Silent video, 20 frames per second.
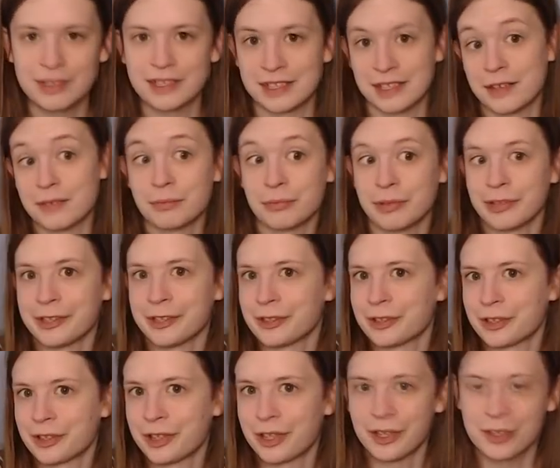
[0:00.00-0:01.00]
because I didn't play
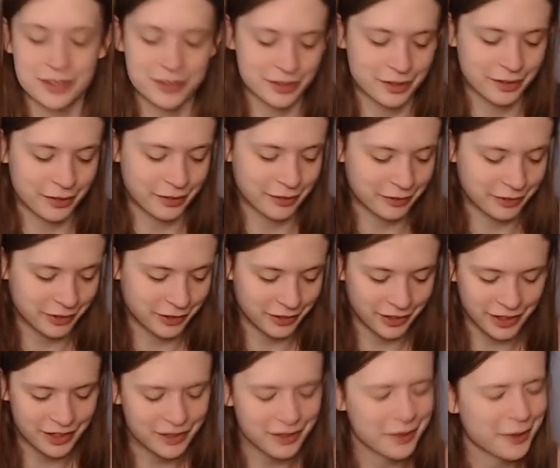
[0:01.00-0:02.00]
during Trakir, so I
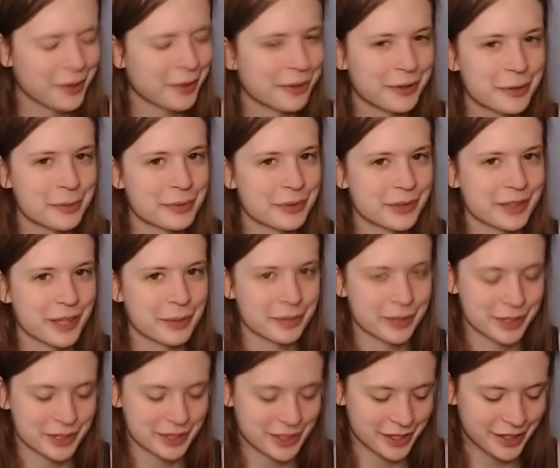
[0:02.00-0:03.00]
did not open
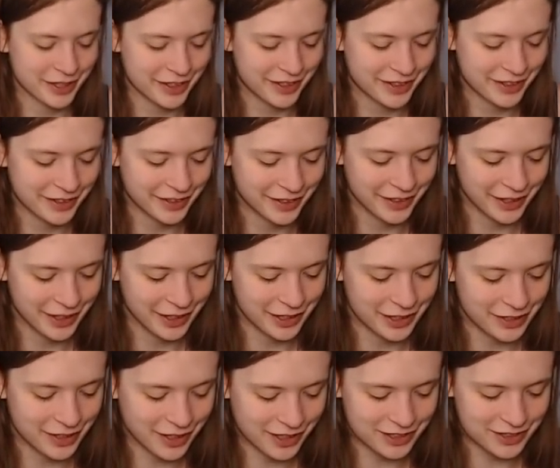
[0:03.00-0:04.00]
that much
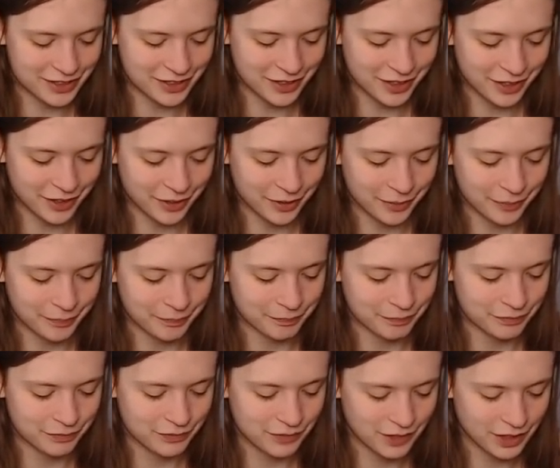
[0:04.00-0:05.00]
Dragons Trakir.
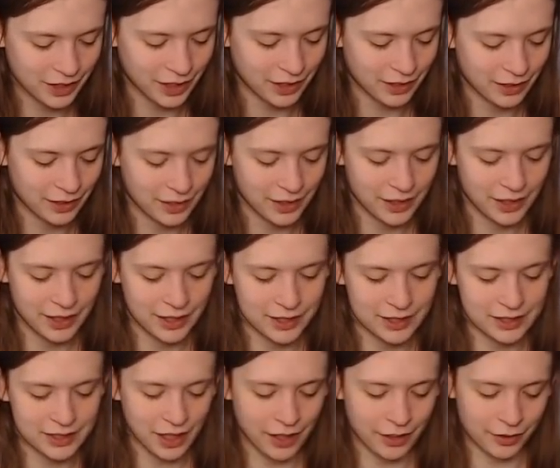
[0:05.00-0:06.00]
Okay,
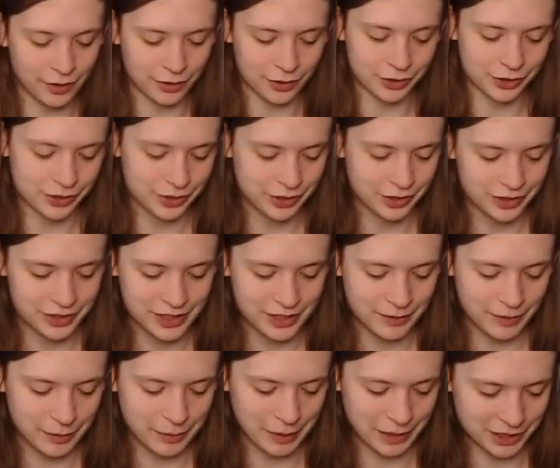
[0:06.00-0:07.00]
standard gold,
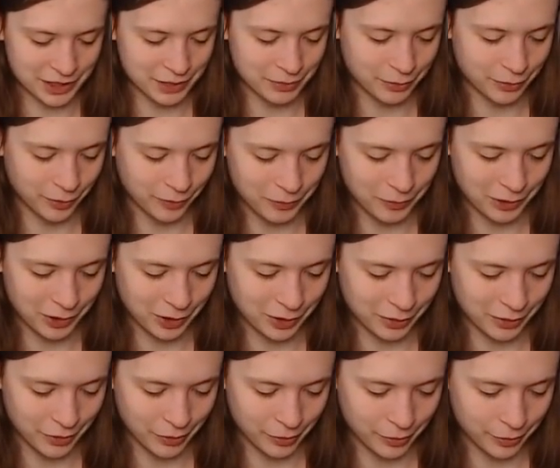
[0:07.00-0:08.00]
stuff I'm actually more
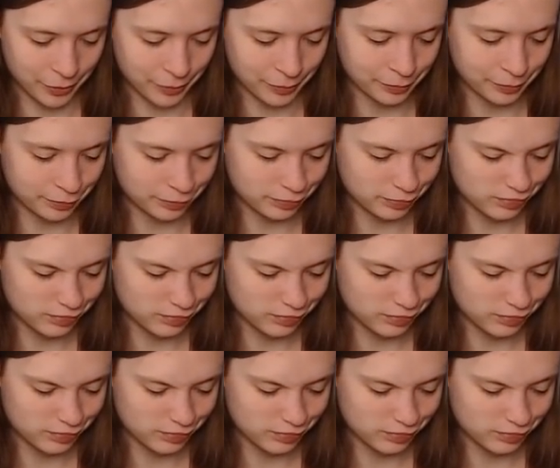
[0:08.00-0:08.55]
familiar with.